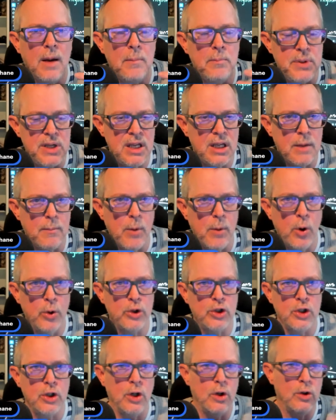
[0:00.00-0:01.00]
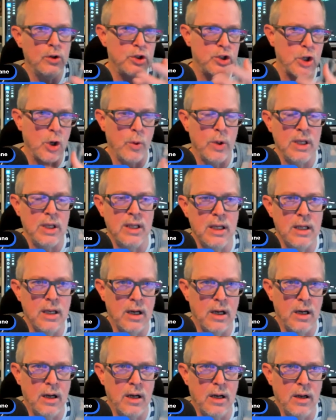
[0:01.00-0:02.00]
Being emotional, showing
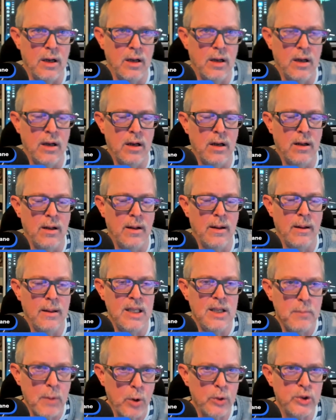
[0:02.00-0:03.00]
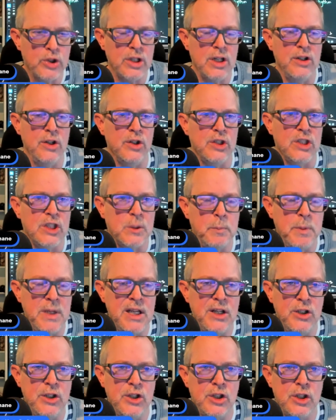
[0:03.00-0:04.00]
emotion in your
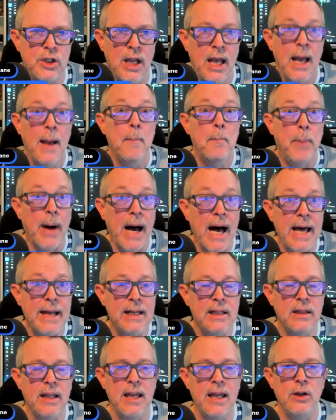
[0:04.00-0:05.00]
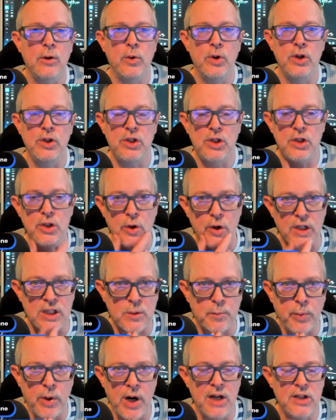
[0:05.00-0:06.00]
speech, body language, your
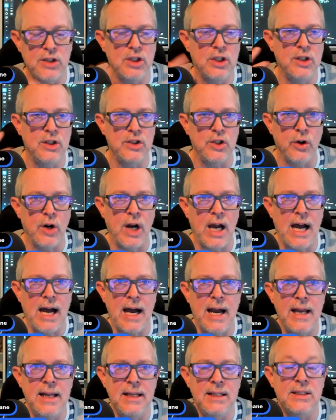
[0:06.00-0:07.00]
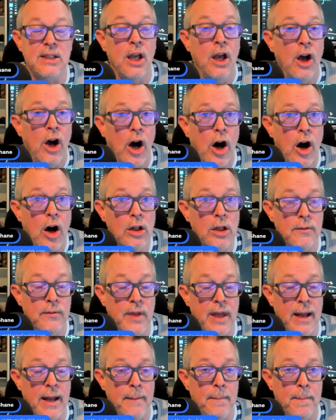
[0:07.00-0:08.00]
expressions, your eyes, all of
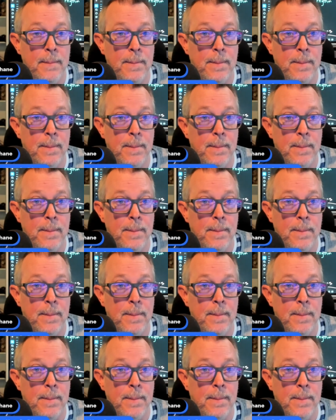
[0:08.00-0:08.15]
that.